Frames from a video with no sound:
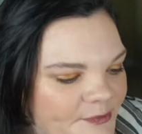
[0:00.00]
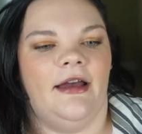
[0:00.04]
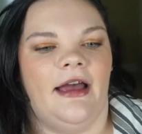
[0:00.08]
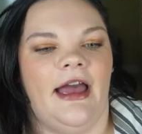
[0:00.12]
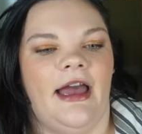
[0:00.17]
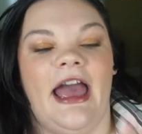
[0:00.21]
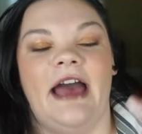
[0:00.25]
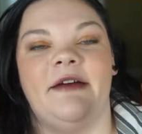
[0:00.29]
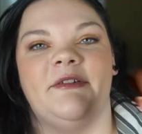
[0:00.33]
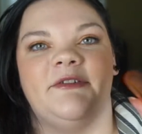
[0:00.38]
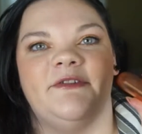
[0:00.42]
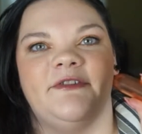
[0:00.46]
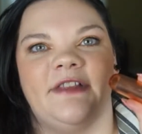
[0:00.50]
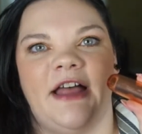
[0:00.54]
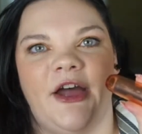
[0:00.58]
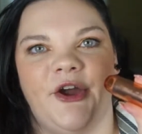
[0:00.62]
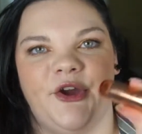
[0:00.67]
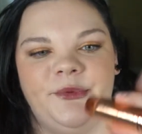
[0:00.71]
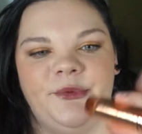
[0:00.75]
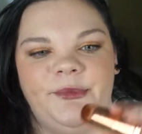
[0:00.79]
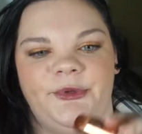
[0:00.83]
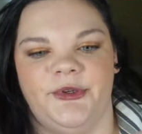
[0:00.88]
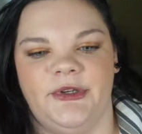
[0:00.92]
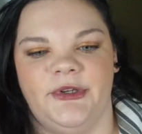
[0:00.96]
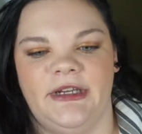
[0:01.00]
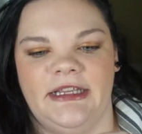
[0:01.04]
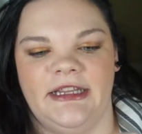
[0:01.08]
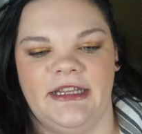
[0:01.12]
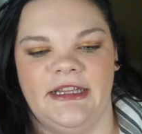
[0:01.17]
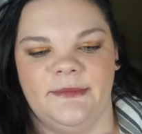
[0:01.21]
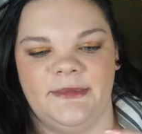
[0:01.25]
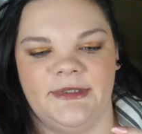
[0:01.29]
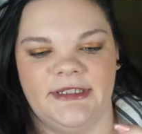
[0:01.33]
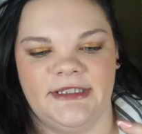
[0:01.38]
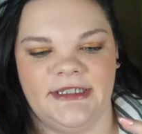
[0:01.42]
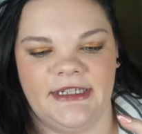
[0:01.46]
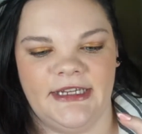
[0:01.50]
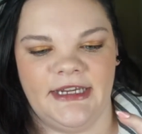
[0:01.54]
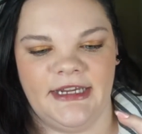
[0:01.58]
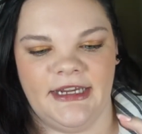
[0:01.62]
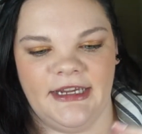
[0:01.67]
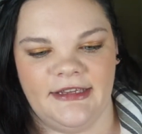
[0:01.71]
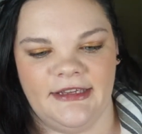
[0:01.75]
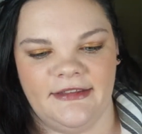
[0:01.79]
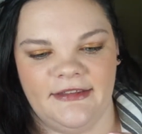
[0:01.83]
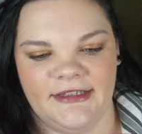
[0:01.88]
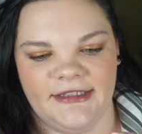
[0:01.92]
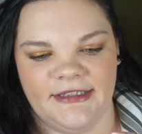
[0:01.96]
I have a Flower Beauty
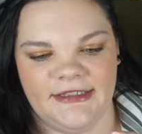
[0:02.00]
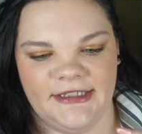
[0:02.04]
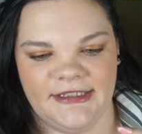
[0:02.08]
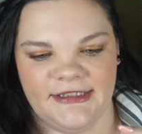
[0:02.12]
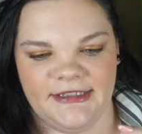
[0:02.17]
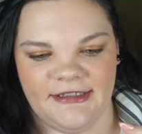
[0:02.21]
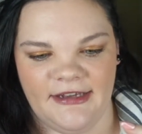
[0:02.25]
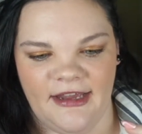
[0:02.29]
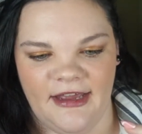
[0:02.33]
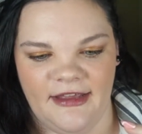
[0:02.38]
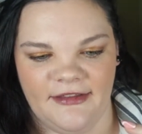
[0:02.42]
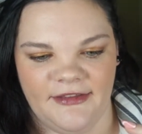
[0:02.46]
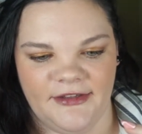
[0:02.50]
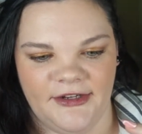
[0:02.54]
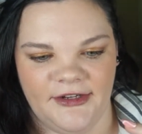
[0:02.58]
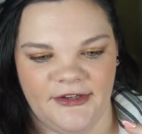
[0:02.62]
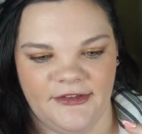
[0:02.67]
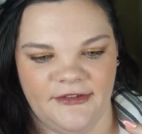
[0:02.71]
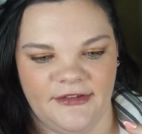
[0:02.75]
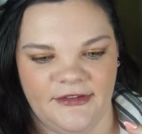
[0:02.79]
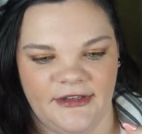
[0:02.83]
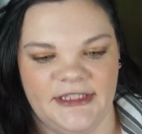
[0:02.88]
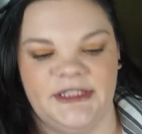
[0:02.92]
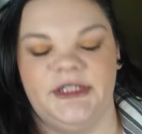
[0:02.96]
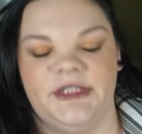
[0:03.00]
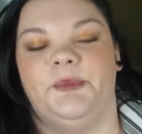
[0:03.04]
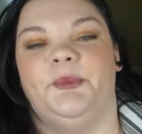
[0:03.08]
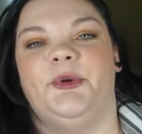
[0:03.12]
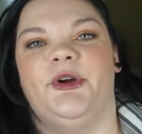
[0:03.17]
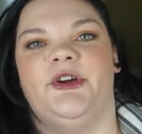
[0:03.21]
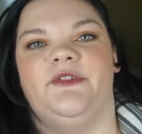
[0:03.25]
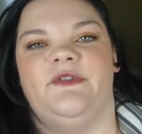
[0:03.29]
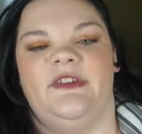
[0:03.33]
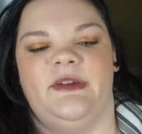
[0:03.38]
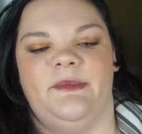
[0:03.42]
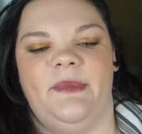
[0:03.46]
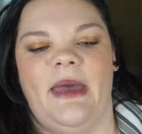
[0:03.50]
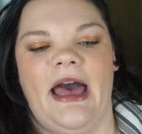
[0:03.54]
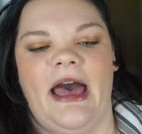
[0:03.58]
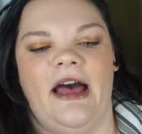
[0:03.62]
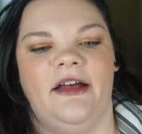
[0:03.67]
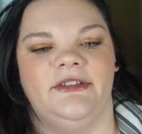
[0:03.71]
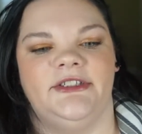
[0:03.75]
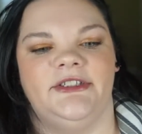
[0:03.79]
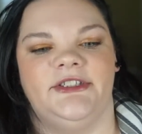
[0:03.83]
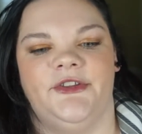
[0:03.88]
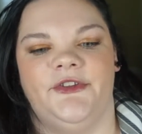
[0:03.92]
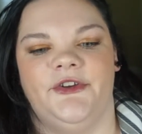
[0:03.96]
lipstick. This is not there, it's the Perfect
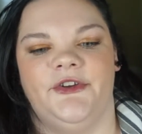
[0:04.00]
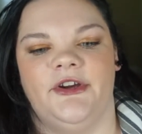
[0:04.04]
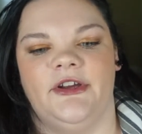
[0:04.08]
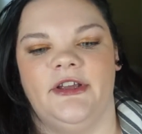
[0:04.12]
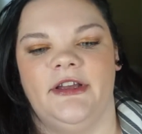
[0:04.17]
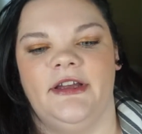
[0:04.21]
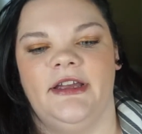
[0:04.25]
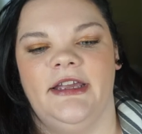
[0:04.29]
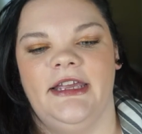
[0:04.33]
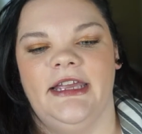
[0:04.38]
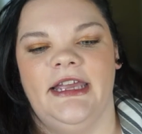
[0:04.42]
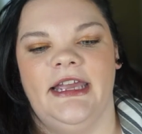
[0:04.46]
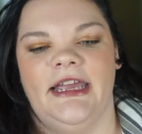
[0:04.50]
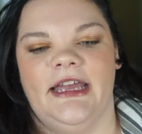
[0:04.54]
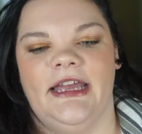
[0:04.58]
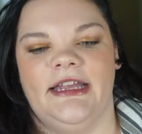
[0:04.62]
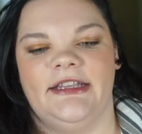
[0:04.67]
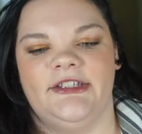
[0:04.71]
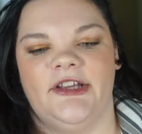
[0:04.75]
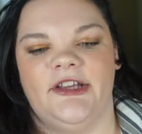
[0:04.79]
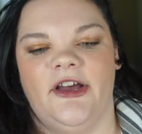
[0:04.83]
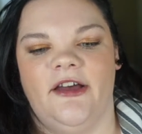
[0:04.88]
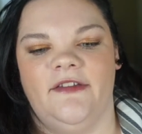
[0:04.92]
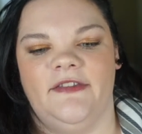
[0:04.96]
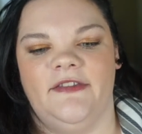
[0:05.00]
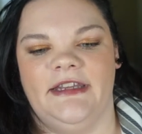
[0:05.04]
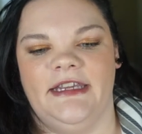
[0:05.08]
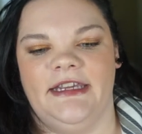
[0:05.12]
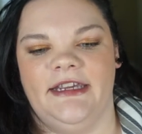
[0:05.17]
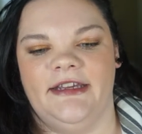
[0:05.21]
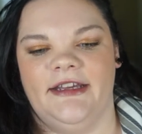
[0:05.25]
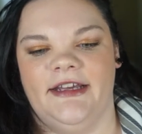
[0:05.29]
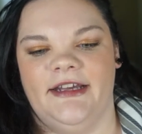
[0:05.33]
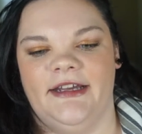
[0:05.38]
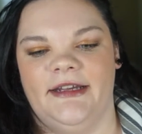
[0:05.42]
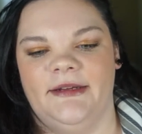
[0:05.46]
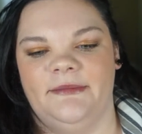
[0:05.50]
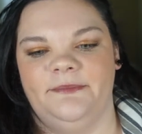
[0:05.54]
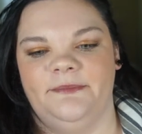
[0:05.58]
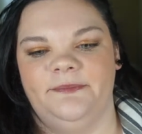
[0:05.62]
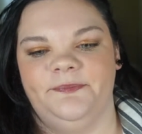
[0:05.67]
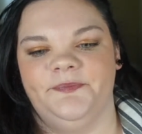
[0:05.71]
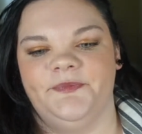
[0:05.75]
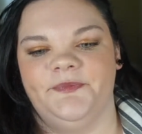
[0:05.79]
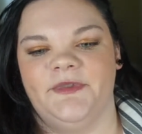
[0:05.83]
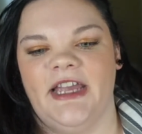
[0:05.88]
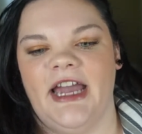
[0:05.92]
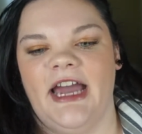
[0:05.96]
Pout, so it's on the
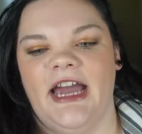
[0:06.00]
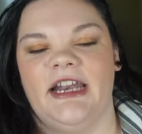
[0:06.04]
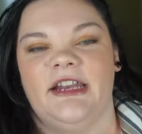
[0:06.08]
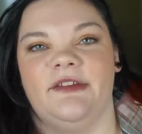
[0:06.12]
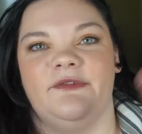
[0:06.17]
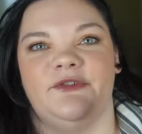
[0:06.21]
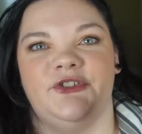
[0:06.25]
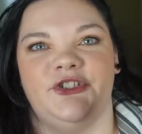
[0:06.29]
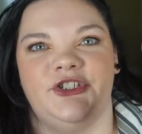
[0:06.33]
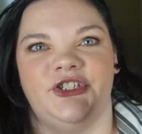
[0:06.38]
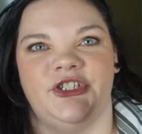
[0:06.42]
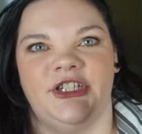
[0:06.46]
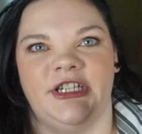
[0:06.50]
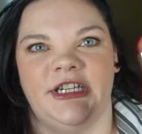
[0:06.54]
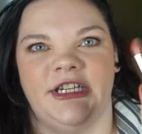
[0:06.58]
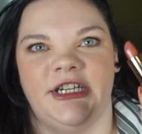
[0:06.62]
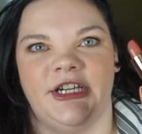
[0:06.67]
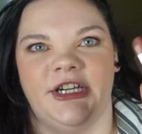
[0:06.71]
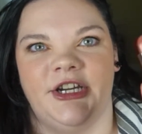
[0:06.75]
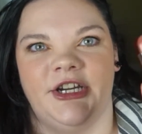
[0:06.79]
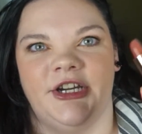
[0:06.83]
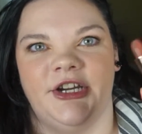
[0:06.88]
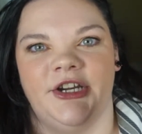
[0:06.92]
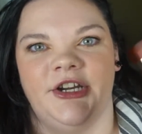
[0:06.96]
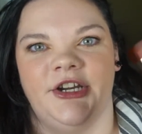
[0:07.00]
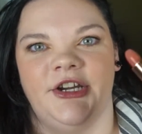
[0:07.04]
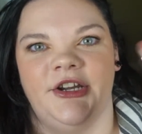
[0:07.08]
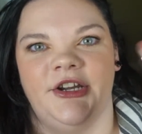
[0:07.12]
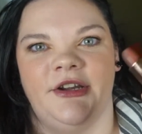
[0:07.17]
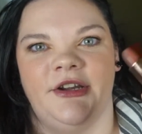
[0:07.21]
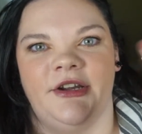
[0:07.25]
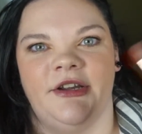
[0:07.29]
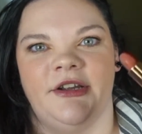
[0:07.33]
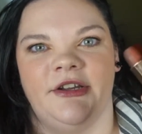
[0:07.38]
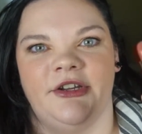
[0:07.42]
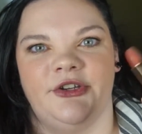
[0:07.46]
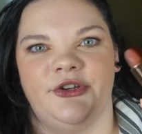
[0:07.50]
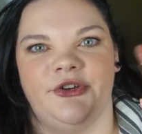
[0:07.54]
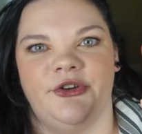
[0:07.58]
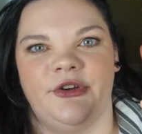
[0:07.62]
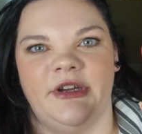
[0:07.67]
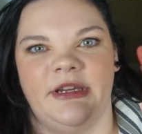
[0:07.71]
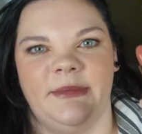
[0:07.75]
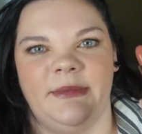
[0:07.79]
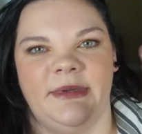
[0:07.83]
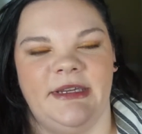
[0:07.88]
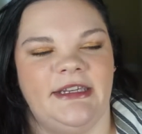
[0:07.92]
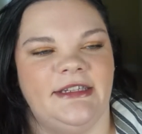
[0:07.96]
kind of sheer
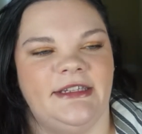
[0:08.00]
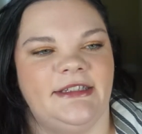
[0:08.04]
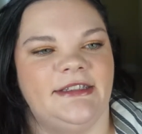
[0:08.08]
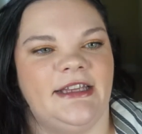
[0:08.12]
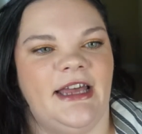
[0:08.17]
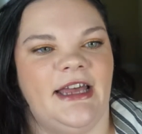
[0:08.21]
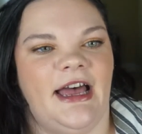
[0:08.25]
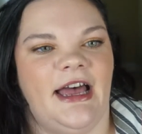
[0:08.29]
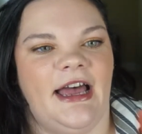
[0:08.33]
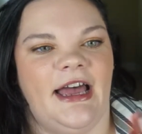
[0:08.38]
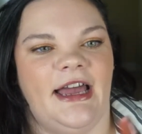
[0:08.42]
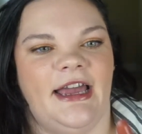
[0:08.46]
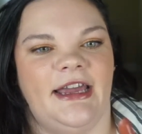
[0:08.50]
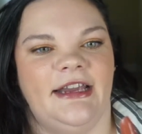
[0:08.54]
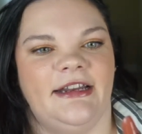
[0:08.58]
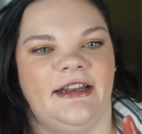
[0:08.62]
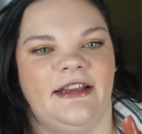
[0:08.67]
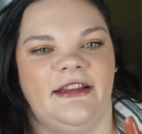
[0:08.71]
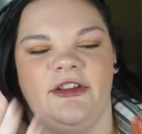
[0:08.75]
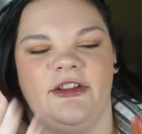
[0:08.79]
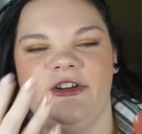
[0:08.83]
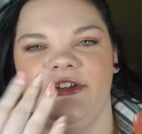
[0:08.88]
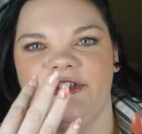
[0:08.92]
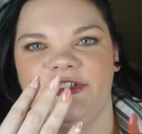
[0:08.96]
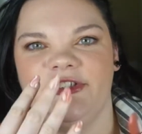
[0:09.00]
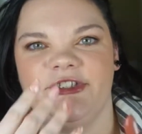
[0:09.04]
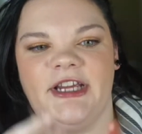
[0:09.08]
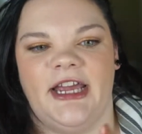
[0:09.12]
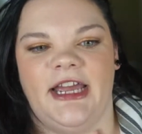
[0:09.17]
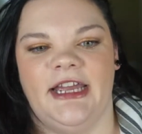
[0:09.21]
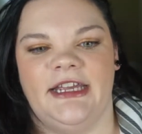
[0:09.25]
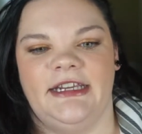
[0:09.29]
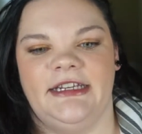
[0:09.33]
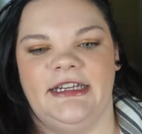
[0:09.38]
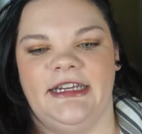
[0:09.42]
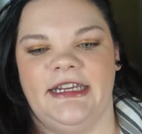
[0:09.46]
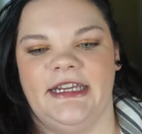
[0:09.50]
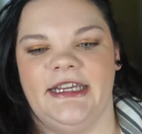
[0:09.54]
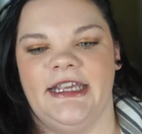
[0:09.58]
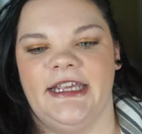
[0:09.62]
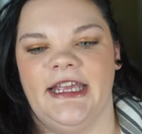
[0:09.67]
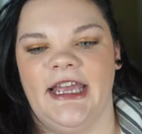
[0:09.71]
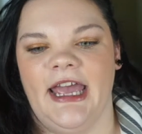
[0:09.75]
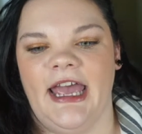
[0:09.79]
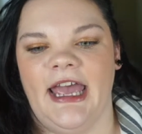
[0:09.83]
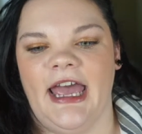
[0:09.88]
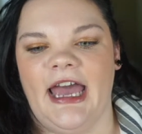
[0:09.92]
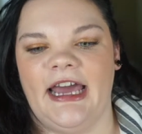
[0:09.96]
creamy side, a little shiny,
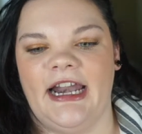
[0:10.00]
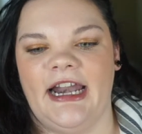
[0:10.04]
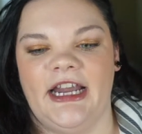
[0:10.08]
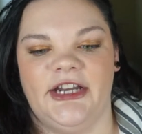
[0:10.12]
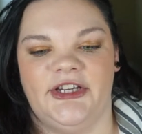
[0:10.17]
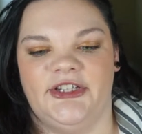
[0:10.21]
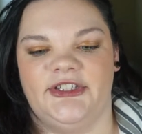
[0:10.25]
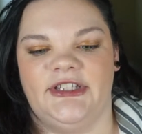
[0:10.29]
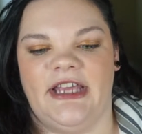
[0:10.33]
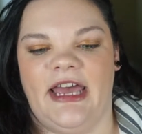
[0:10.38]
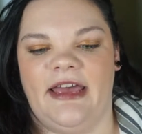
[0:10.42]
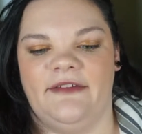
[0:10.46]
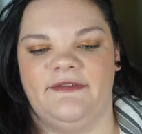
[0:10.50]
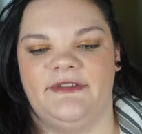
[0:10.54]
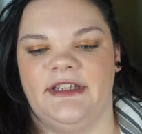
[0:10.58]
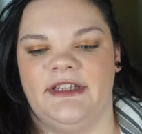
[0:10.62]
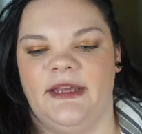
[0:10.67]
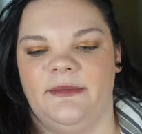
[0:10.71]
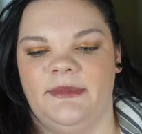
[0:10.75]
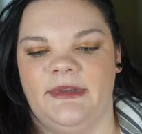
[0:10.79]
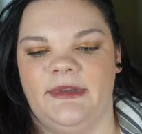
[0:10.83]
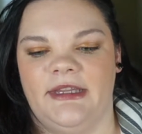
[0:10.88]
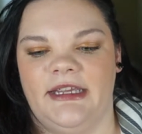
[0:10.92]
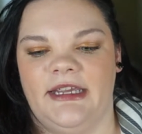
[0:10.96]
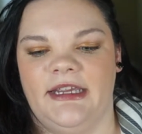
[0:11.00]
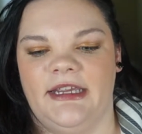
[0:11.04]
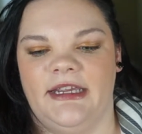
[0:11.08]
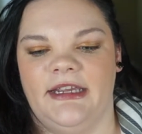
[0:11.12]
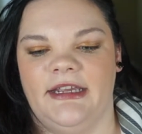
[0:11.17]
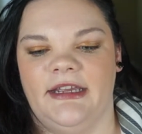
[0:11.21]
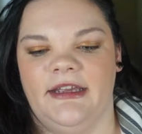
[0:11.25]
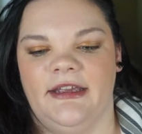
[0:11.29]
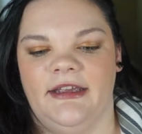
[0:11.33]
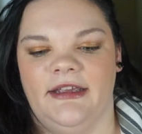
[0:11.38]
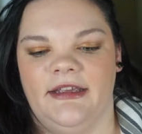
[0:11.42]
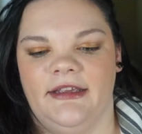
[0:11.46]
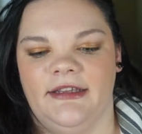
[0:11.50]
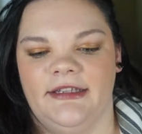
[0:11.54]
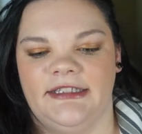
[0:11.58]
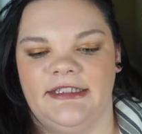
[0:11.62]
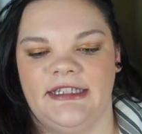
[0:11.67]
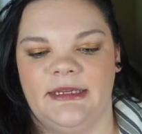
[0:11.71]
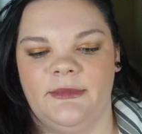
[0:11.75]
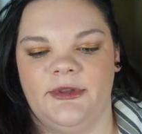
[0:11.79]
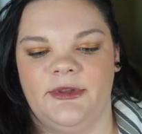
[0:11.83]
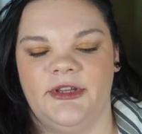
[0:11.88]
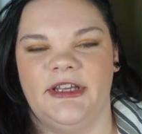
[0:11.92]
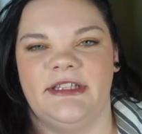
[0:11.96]
and I just have something similar.